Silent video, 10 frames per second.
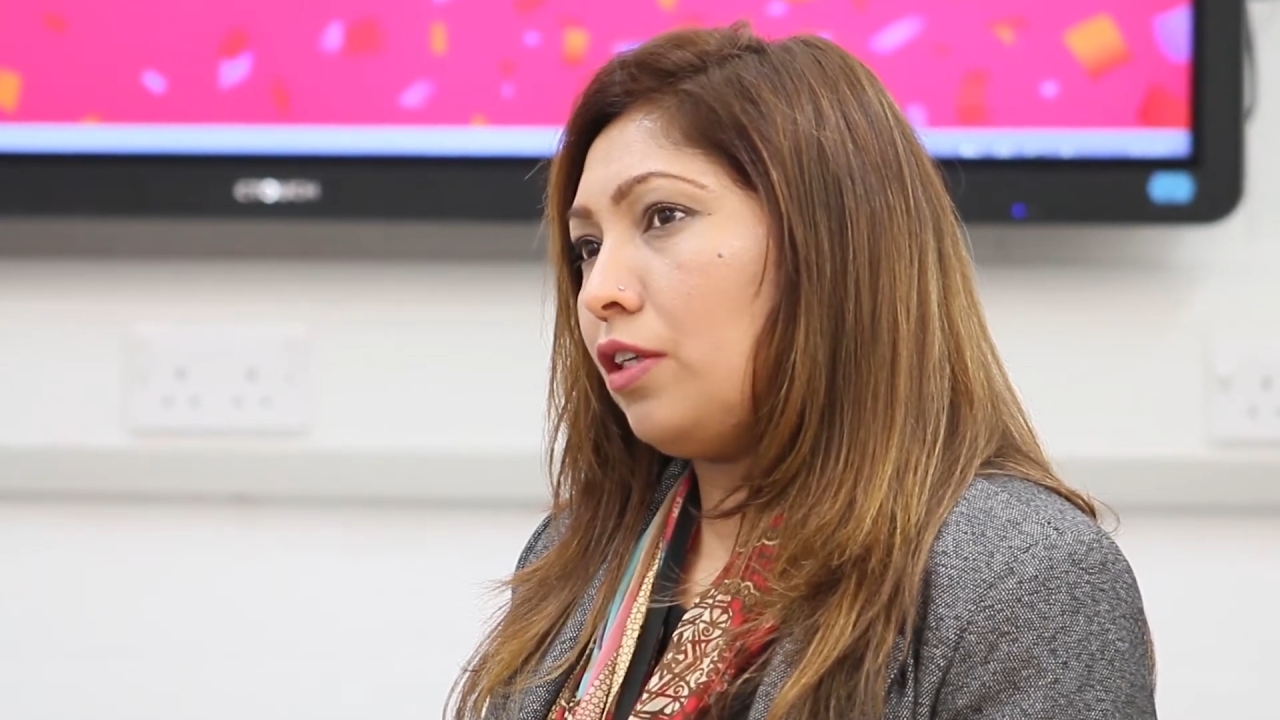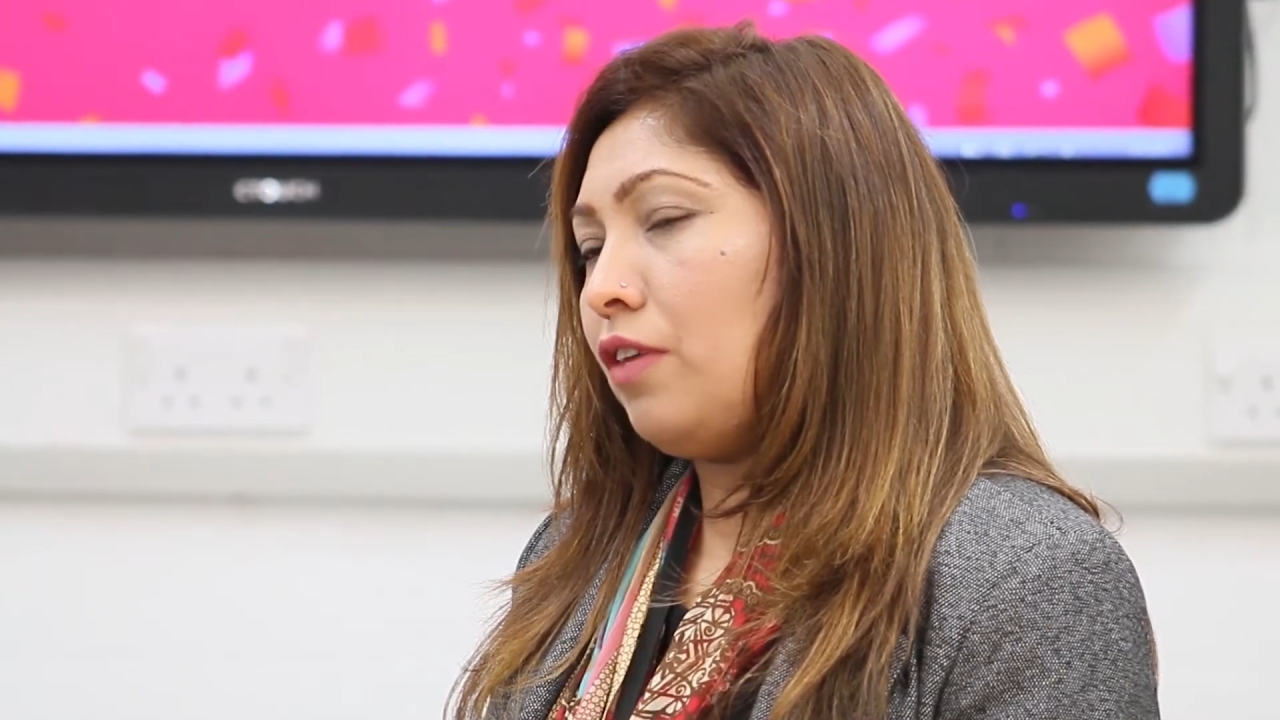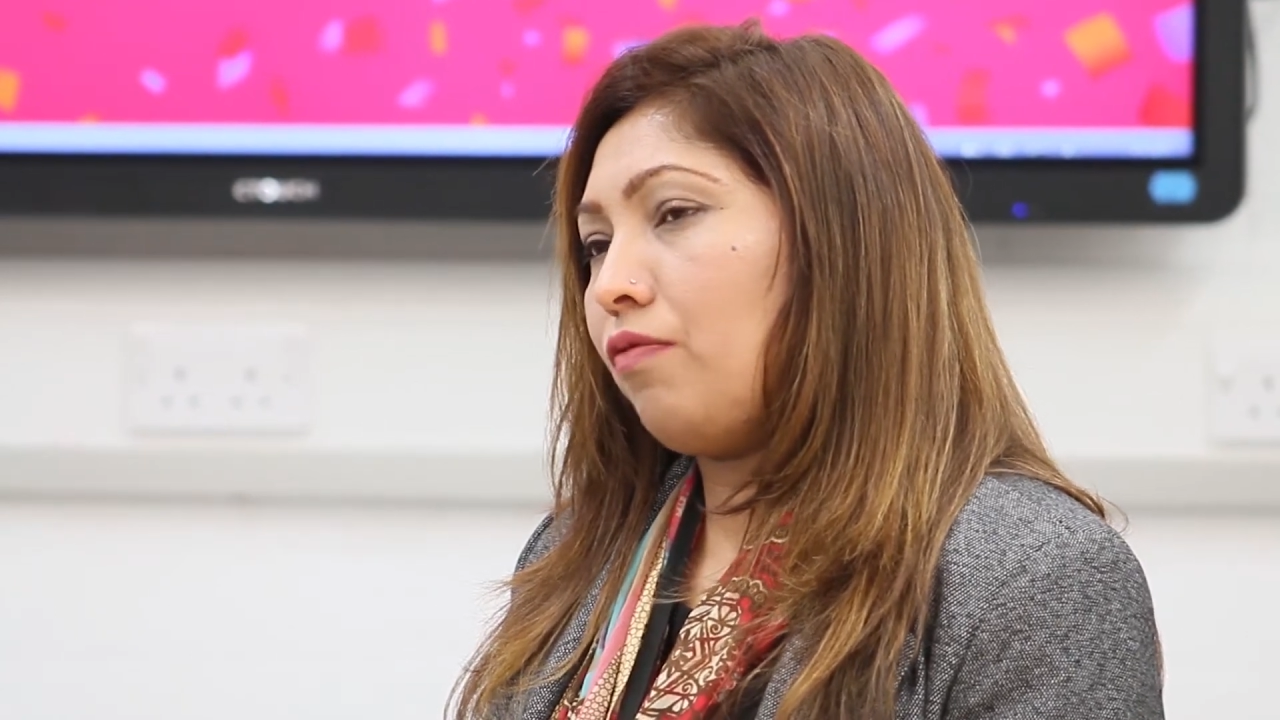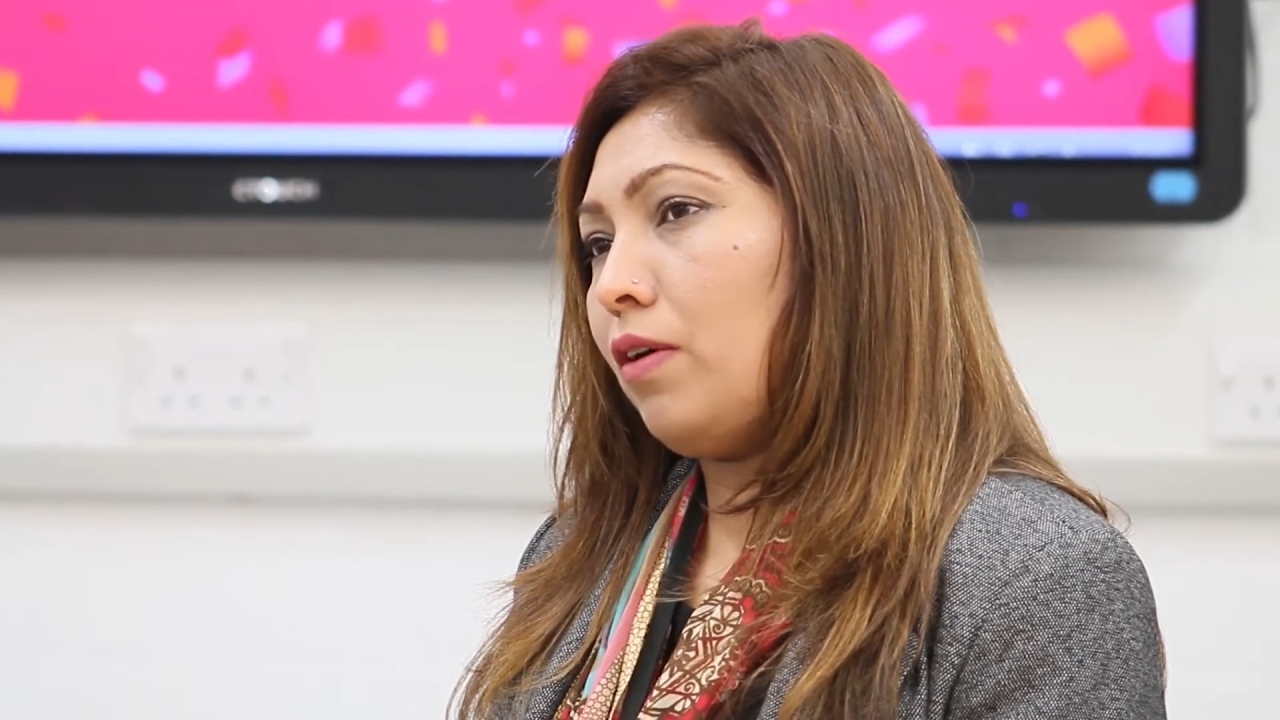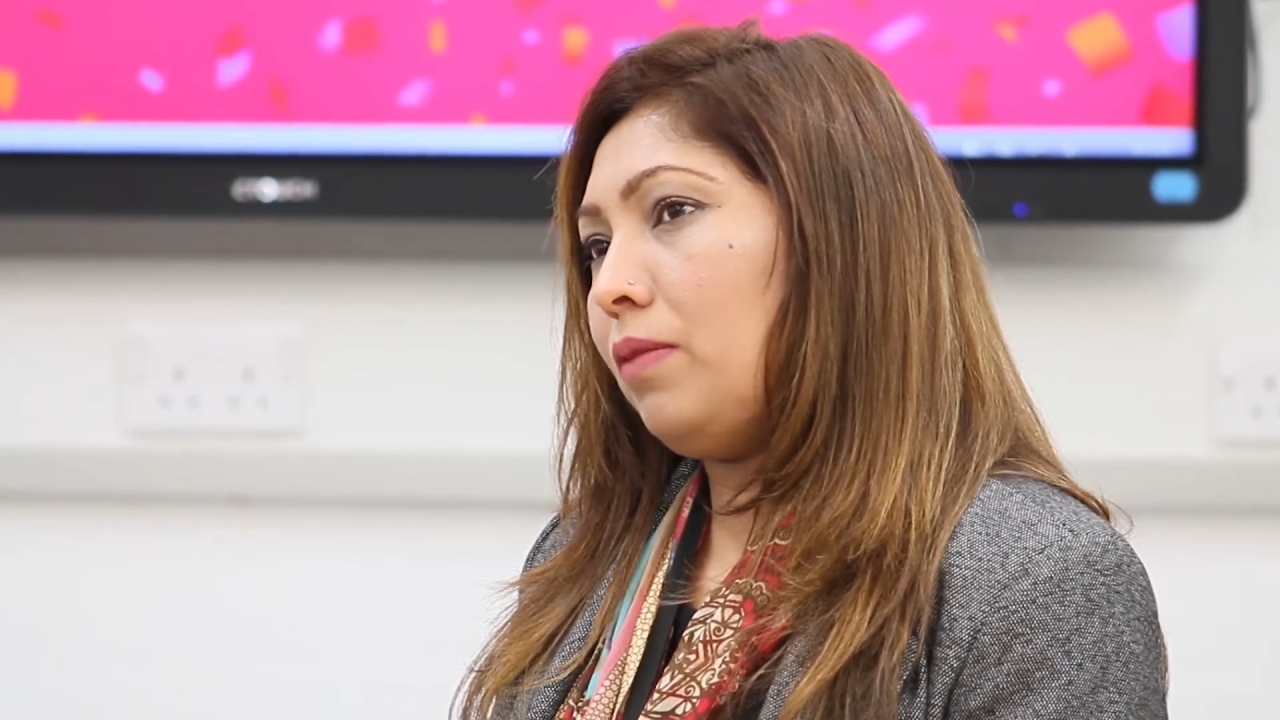
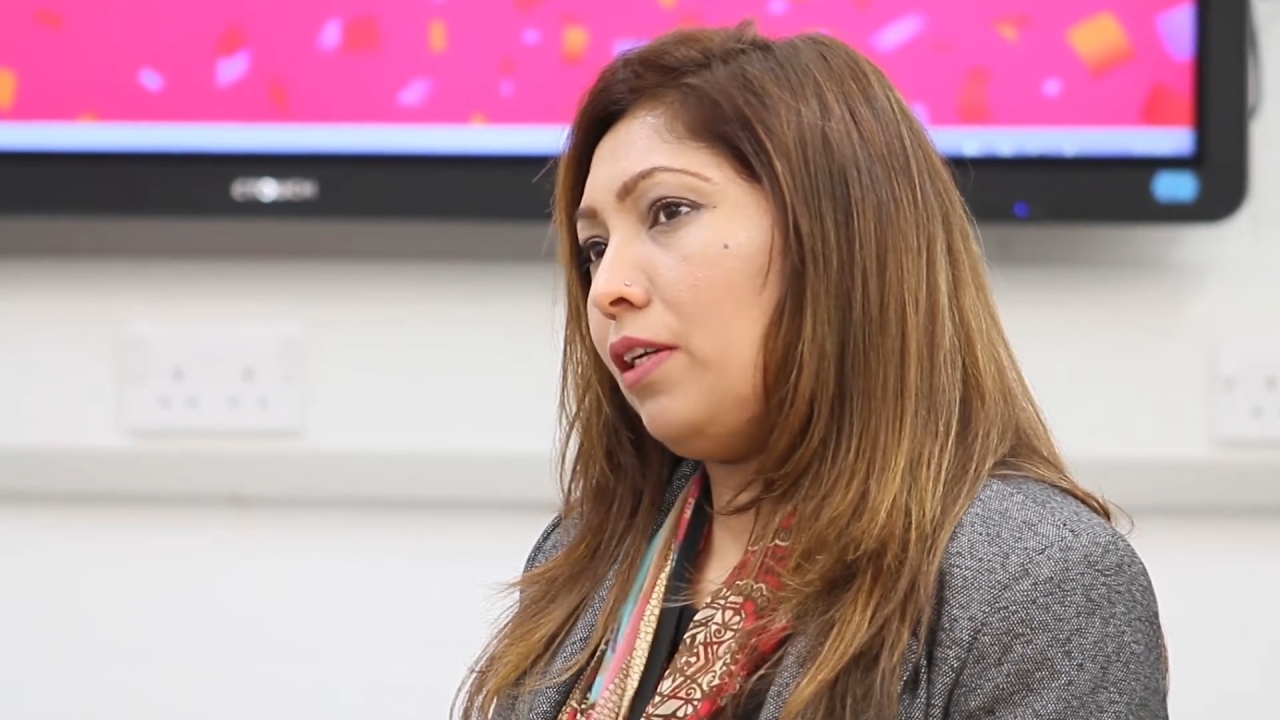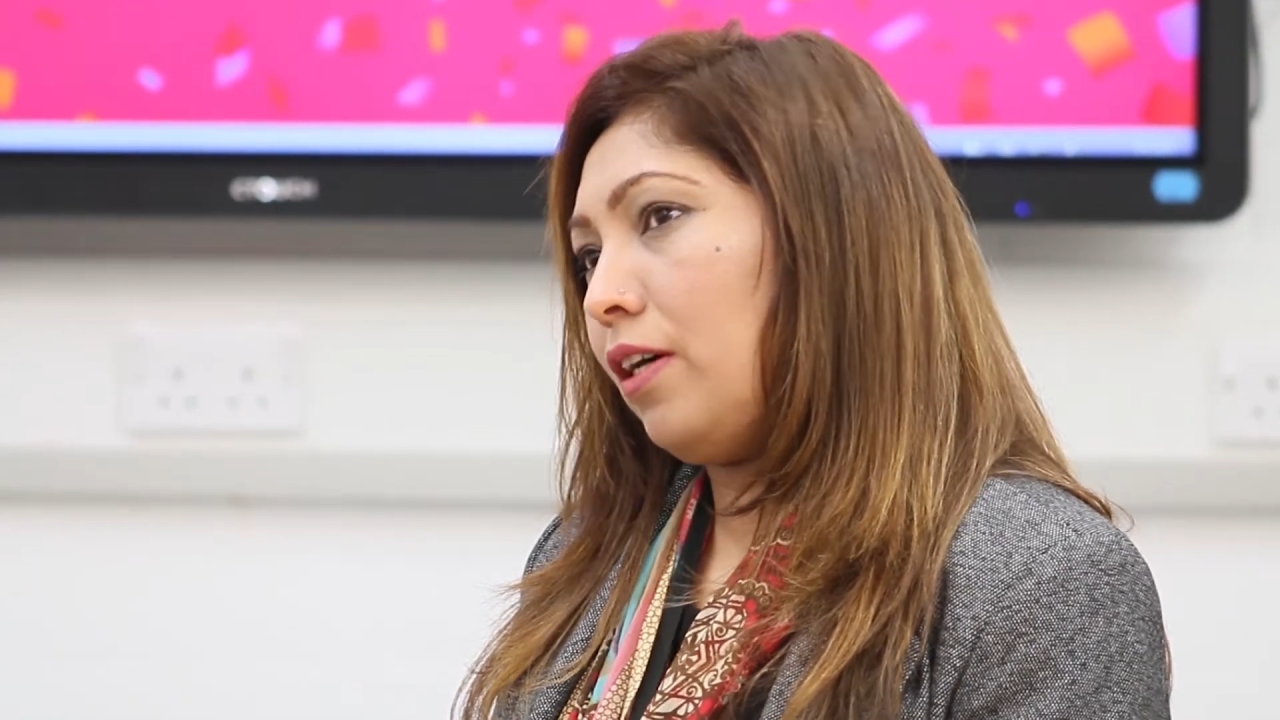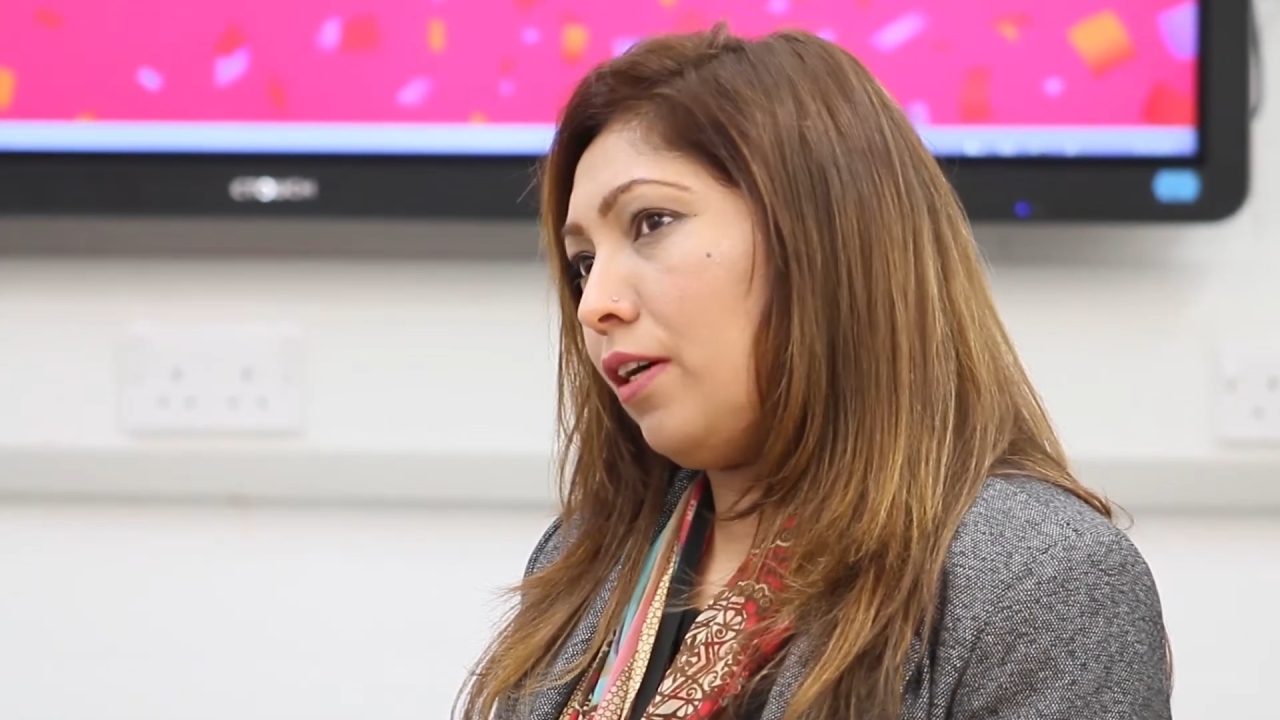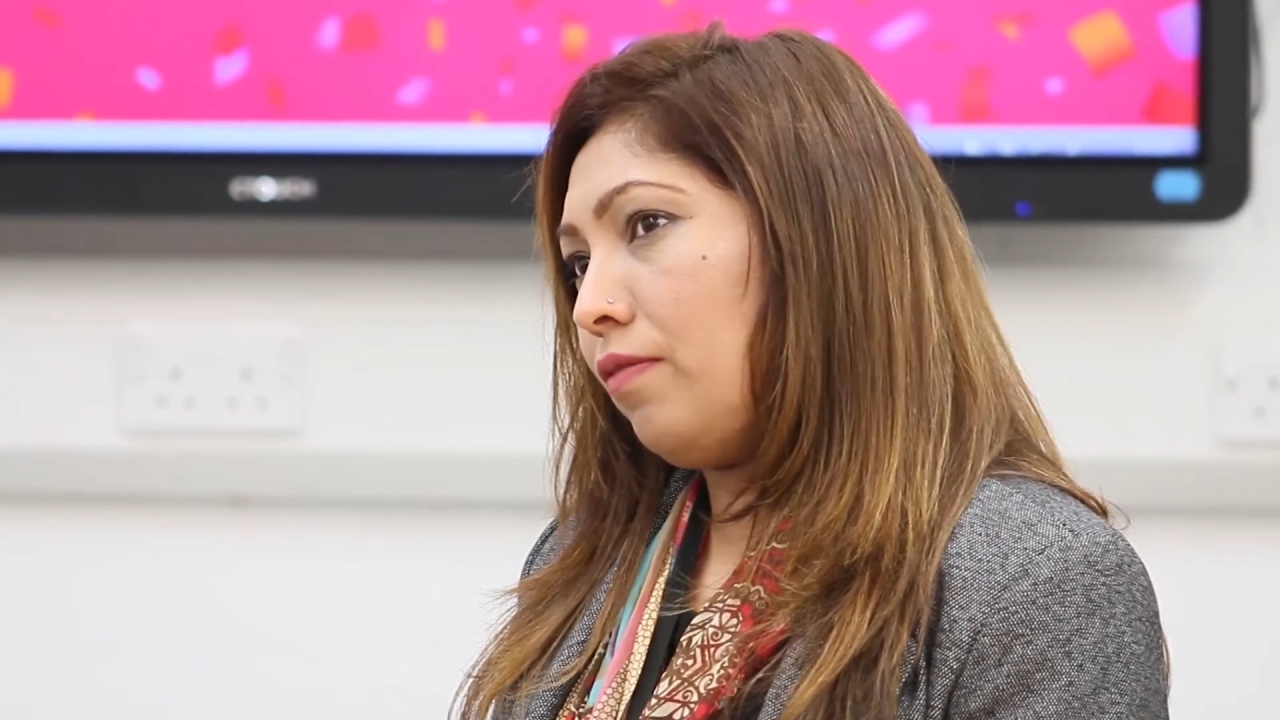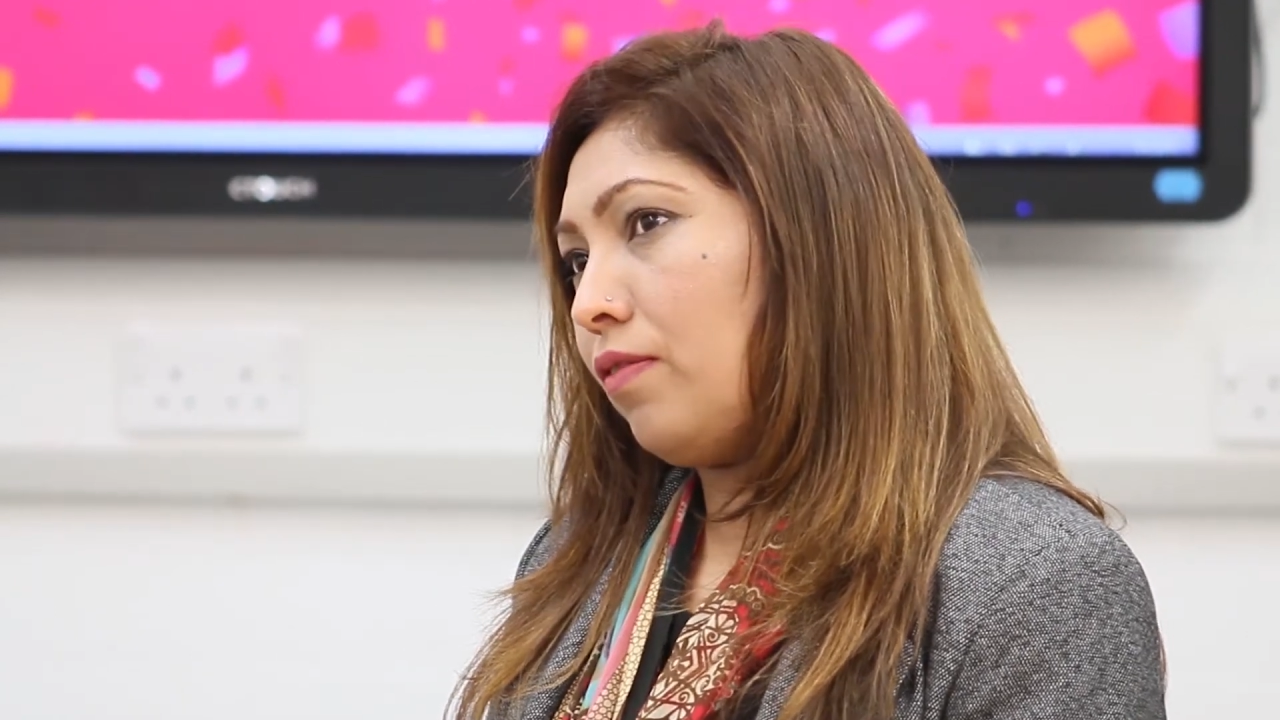and family
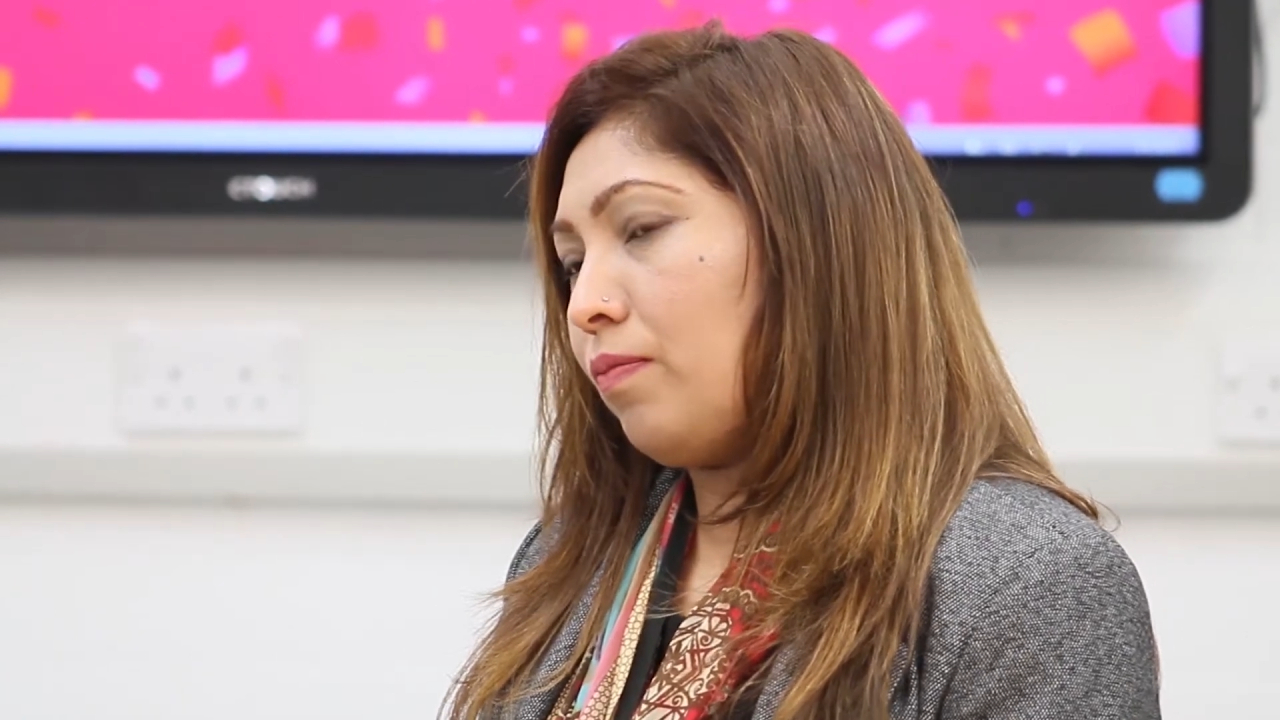life